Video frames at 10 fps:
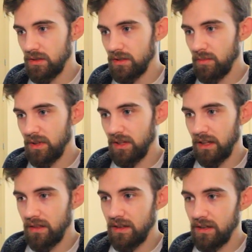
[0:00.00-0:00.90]
something
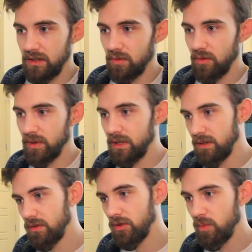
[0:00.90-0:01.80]
like this where
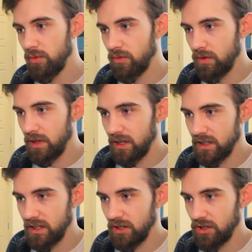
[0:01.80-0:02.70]
we loop through the
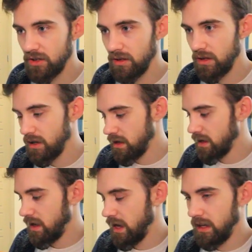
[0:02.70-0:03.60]
extension
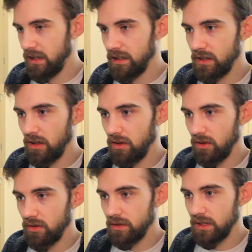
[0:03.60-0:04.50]
and let's
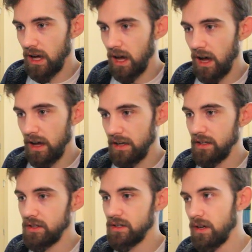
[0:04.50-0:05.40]
alert i
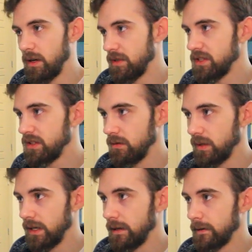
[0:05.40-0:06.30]
each time and see what
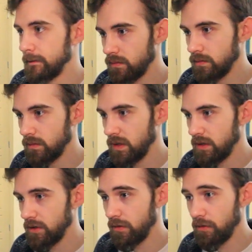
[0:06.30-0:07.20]
we get.
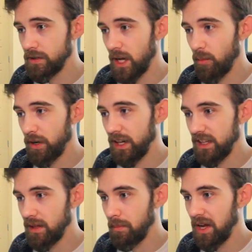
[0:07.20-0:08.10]
So the first time we're going
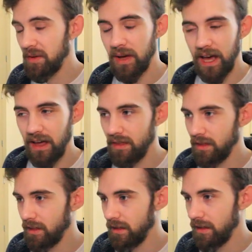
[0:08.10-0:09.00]
to get the main path,